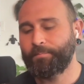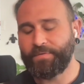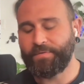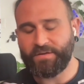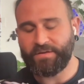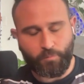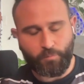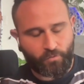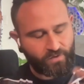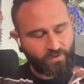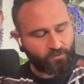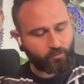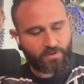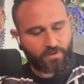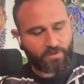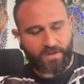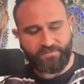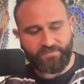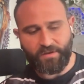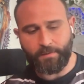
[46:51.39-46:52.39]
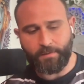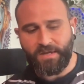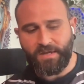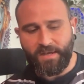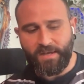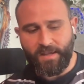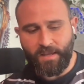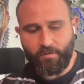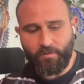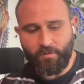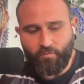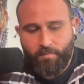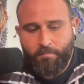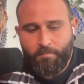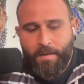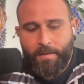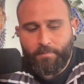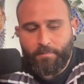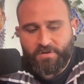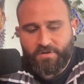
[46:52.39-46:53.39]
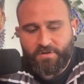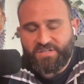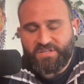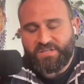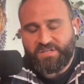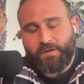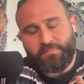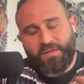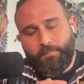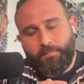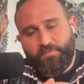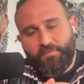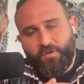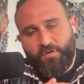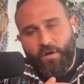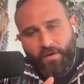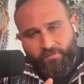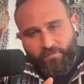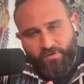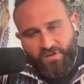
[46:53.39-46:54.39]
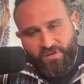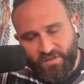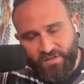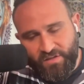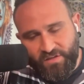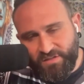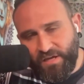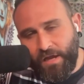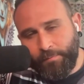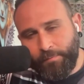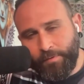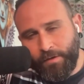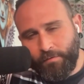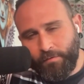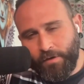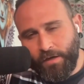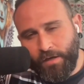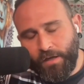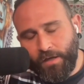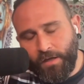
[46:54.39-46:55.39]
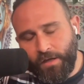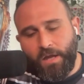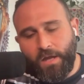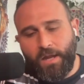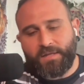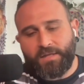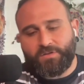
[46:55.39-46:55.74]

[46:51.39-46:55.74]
that's moving through lifetimes, it remembers to some depth everything that's happened, right?